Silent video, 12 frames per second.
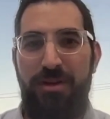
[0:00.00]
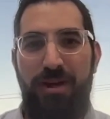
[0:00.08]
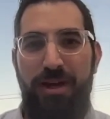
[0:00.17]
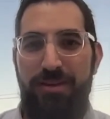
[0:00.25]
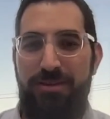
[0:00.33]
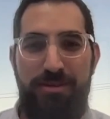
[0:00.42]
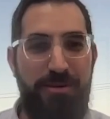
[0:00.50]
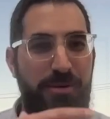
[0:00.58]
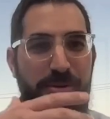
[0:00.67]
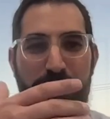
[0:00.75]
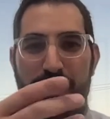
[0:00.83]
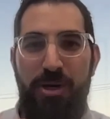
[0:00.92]
and
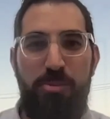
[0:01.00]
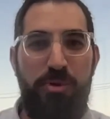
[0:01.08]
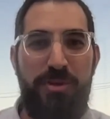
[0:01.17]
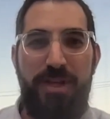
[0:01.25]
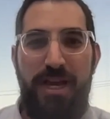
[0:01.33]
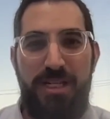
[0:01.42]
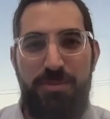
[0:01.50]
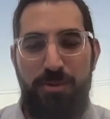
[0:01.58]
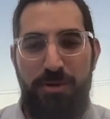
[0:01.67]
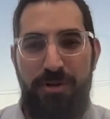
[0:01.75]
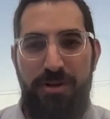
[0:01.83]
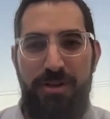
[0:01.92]
to help with tax
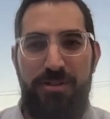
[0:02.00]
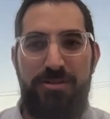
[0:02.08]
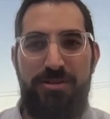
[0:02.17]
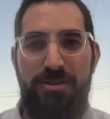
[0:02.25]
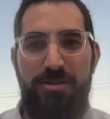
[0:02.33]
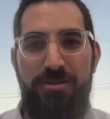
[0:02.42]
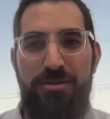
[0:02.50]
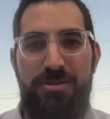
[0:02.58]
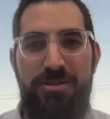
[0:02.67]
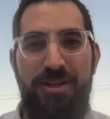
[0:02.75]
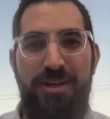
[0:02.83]
burden. So there's